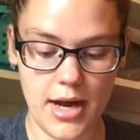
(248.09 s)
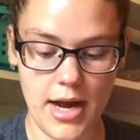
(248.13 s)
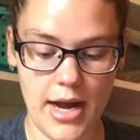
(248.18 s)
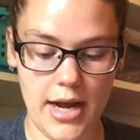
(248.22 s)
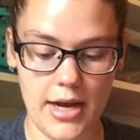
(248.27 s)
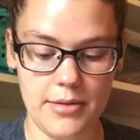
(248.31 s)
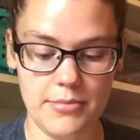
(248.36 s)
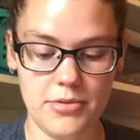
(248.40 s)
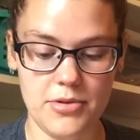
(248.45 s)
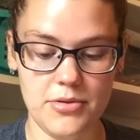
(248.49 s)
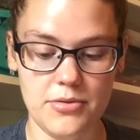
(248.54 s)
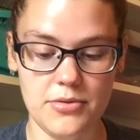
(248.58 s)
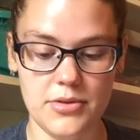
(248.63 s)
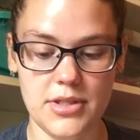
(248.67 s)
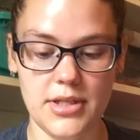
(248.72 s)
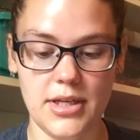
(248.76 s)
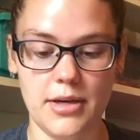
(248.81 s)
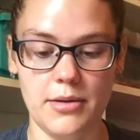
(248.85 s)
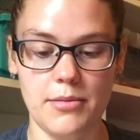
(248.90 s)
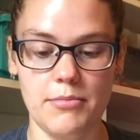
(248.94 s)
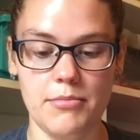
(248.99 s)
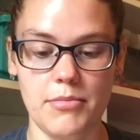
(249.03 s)
I'm
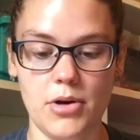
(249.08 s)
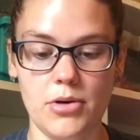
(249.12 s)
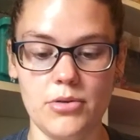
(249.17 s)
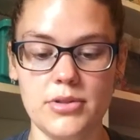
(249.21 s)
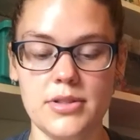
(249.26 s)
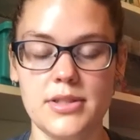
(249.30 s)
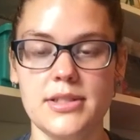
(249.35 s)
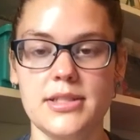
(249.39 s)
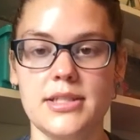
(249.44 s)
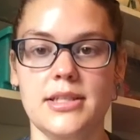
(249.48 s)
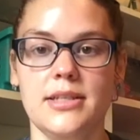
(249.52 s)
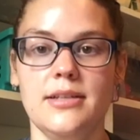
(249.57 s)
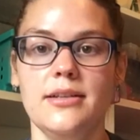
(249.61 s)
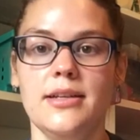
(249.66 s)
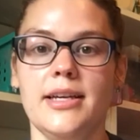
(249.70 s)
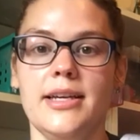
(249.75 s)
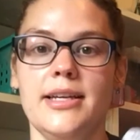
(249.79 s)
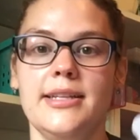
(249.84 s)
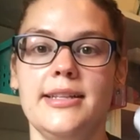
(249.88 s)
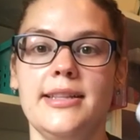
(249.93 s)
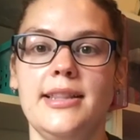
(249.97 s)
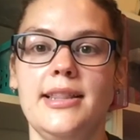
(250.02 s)
using Moe's Silk
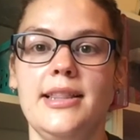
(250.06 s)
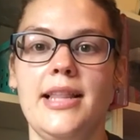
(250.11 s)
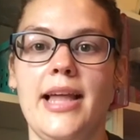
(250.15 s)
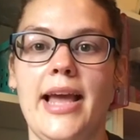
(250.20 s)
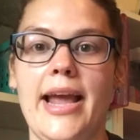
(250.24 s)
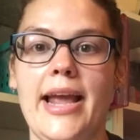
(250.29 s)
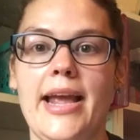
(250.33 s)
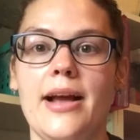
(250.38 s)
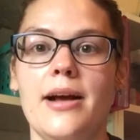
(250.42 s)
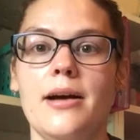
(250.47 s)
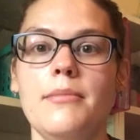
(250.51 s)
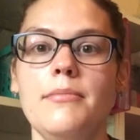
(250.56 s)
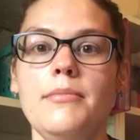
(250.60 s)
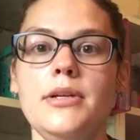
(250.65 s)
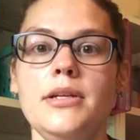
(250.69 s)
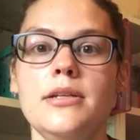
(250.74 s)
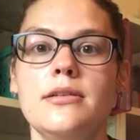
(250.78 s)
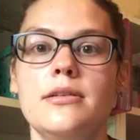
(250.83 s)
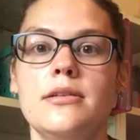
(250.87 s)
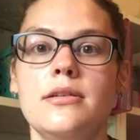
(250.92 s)
in Lamb.